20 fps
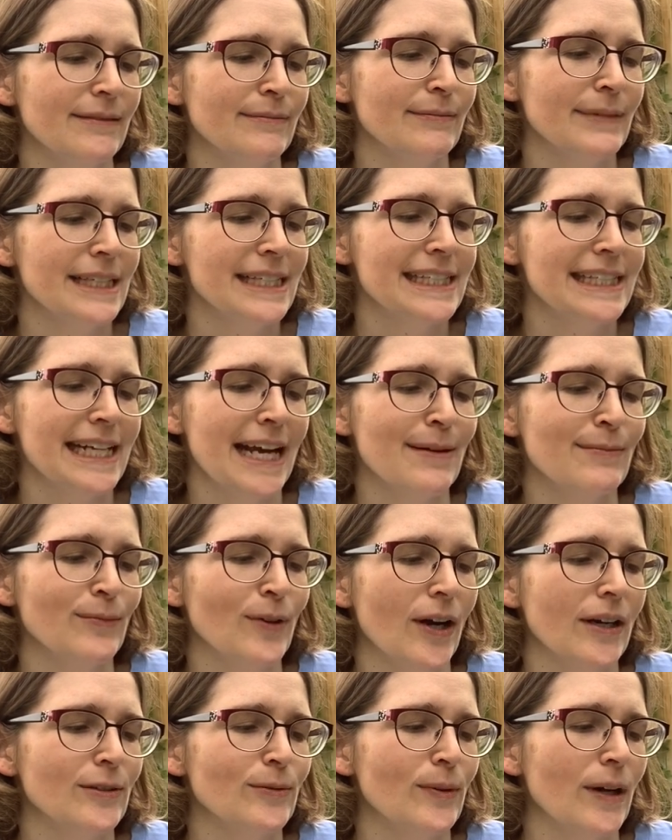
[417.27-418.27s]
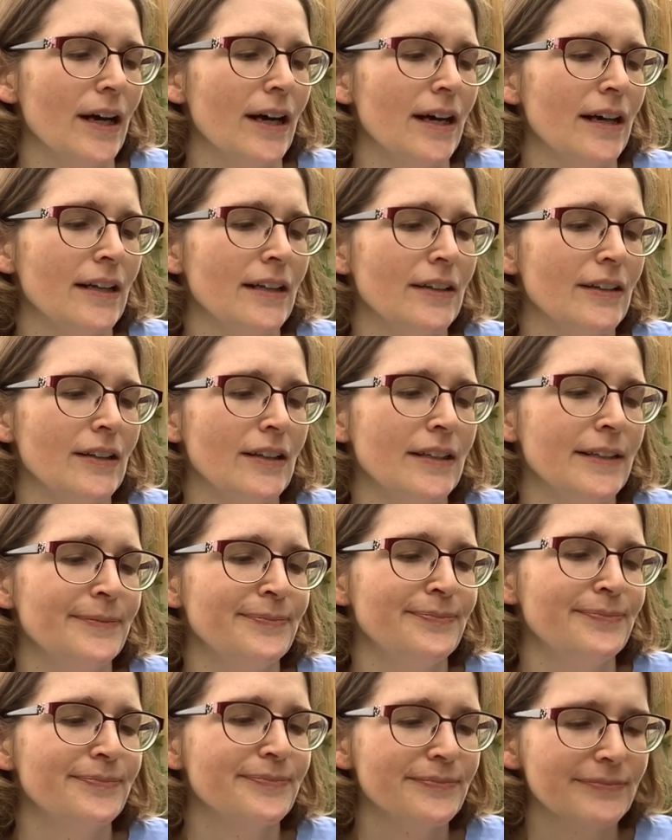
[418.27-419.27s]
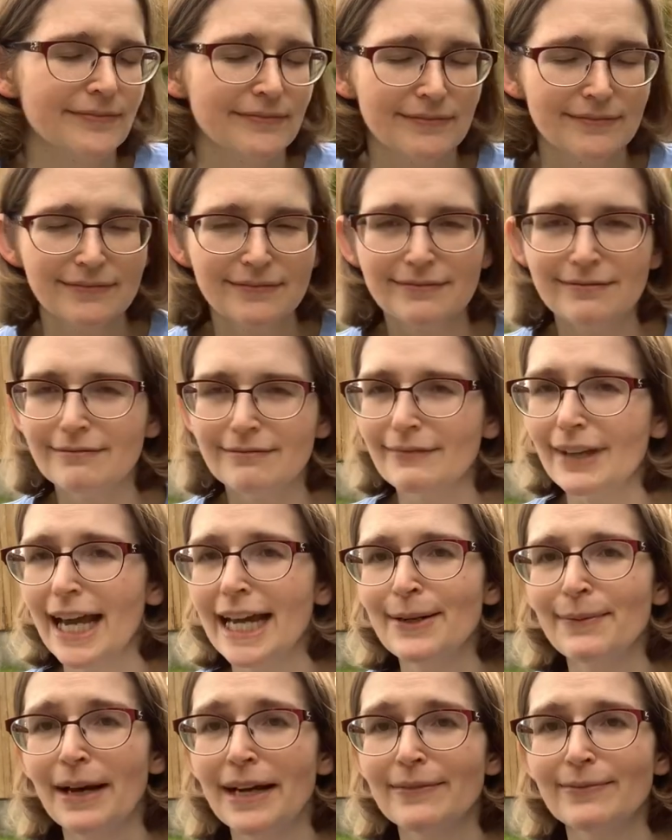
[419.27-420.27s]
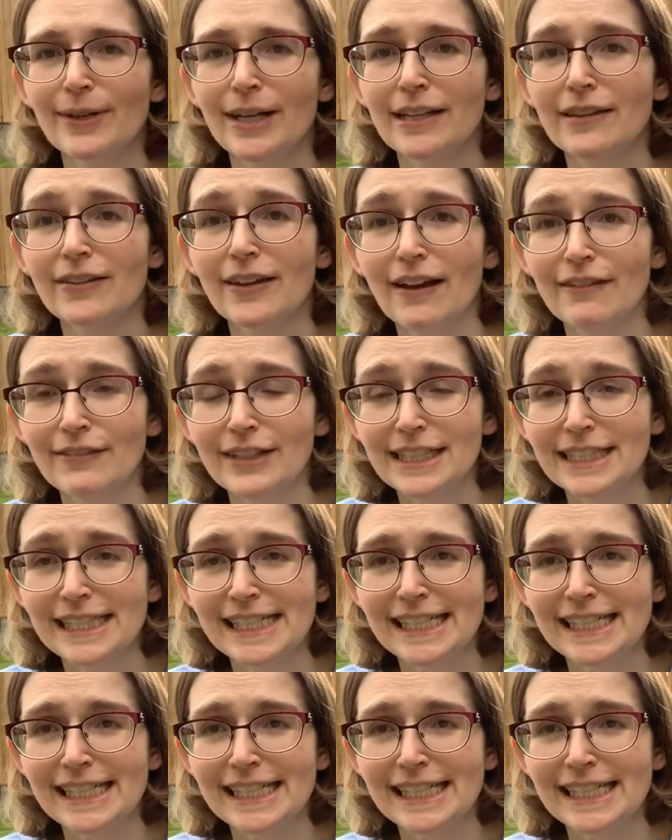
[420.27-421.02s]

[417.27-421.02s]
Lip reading: Sam Rockwell. Anyway, I love it.